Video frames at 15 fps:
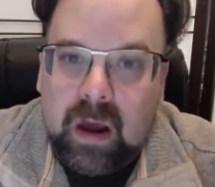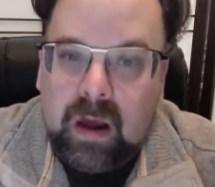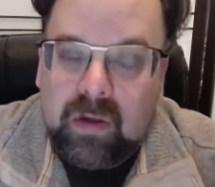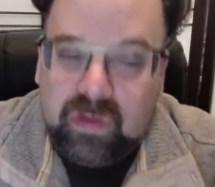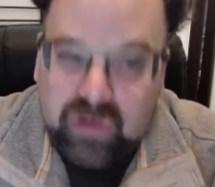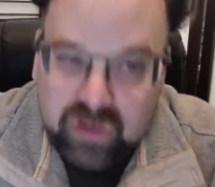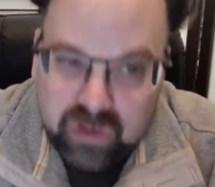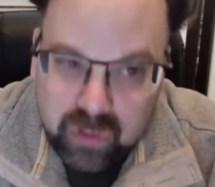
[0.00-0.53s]

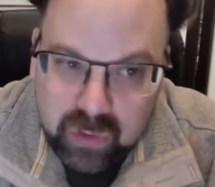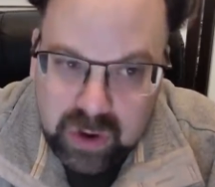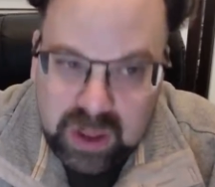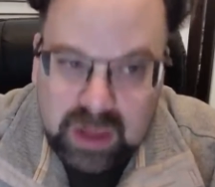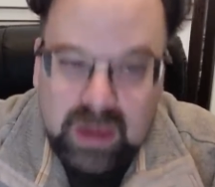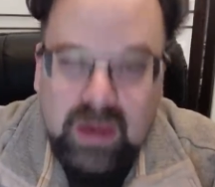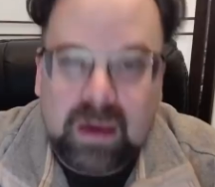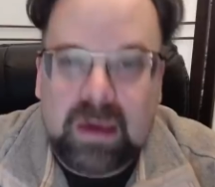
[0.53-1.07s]

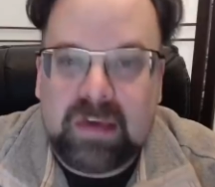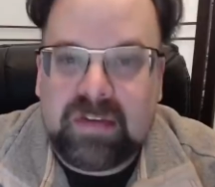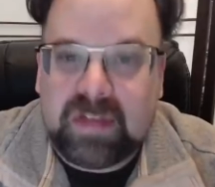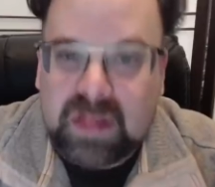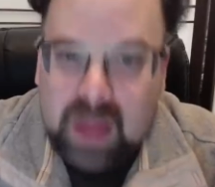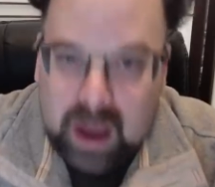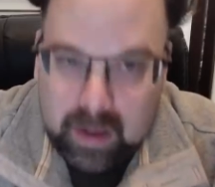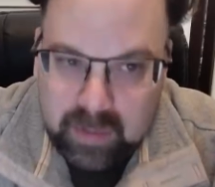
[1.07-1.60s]
Sunni
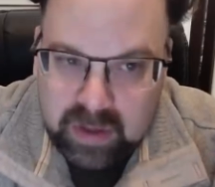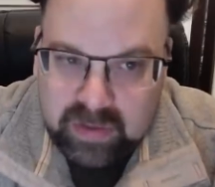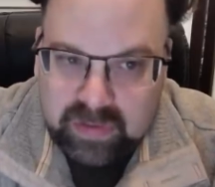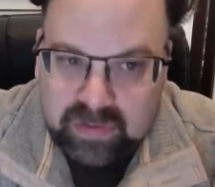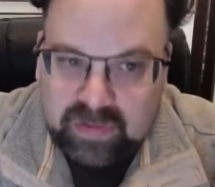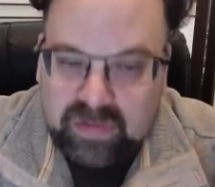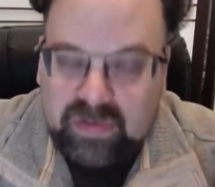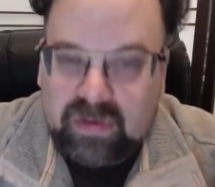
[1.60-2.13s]

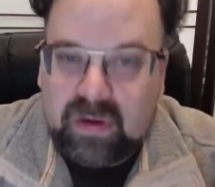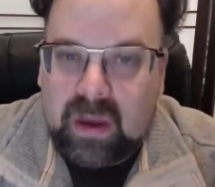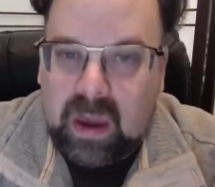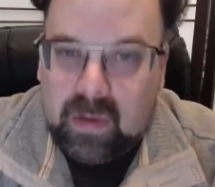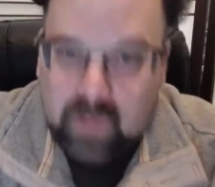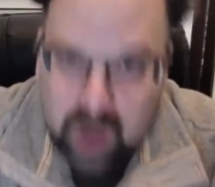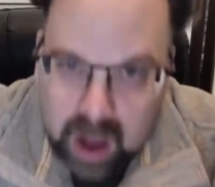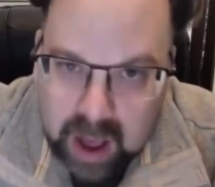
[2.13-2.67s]
Islamists
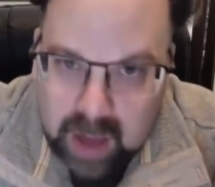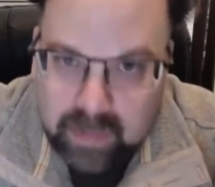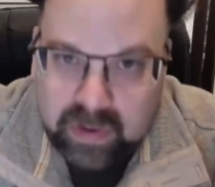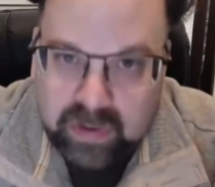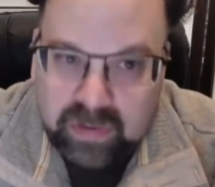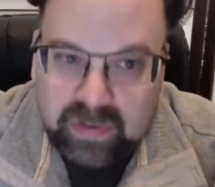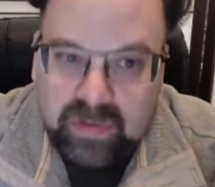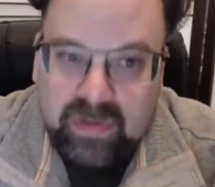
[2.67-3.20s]
and
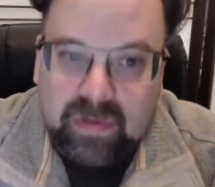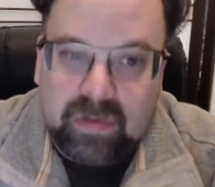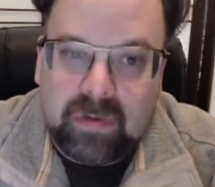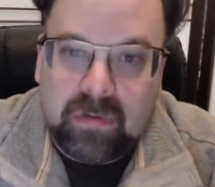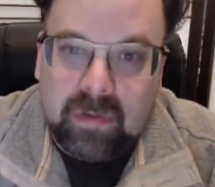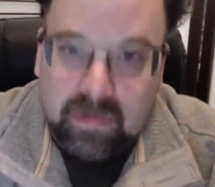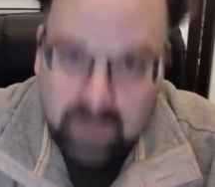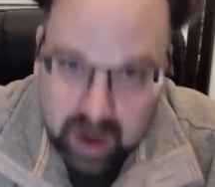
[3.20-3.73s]
Wahhabists,
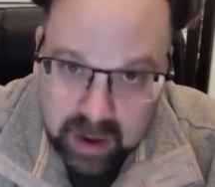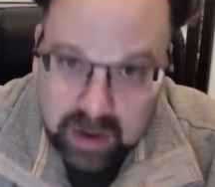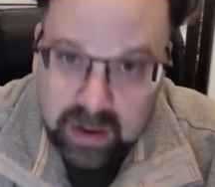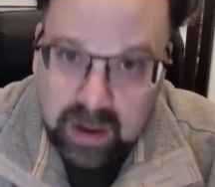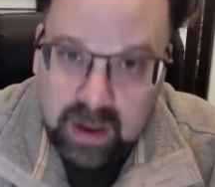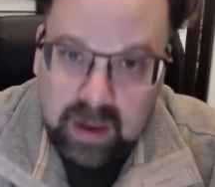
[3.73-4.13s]
right?